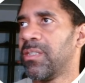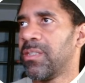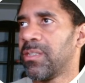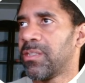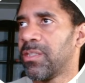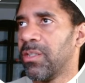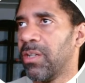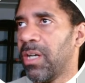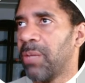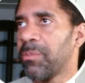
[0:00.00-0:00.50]

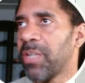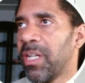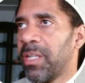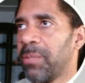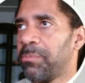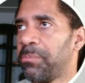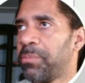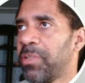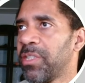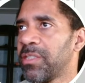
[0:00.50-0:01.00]
So I'm
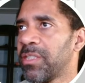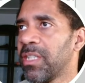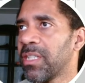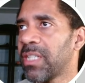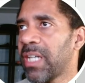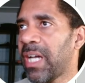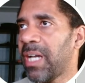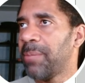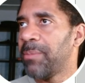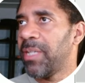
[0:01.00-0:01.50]
gonna put a
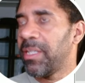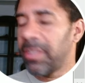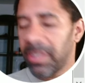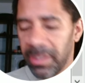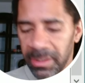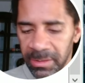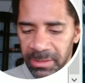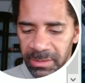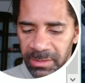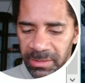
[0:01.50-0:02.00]
comment
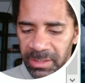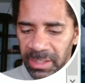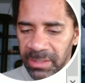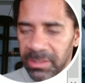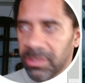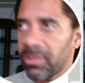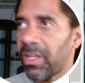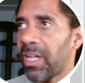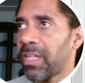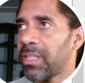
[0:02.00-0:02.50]
here just
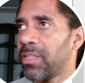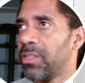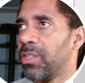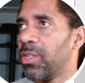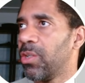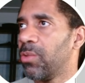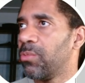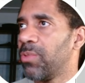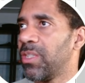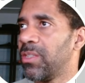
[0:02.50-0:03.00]
so I can know
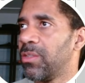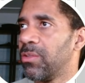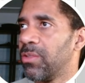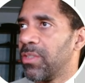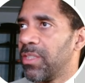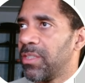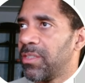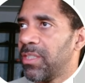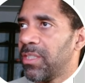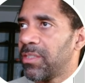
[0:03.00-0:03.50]
we're doing
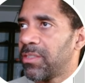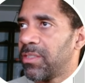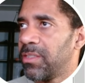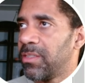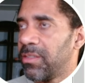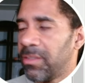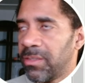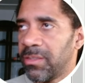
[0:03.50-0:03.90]
addition.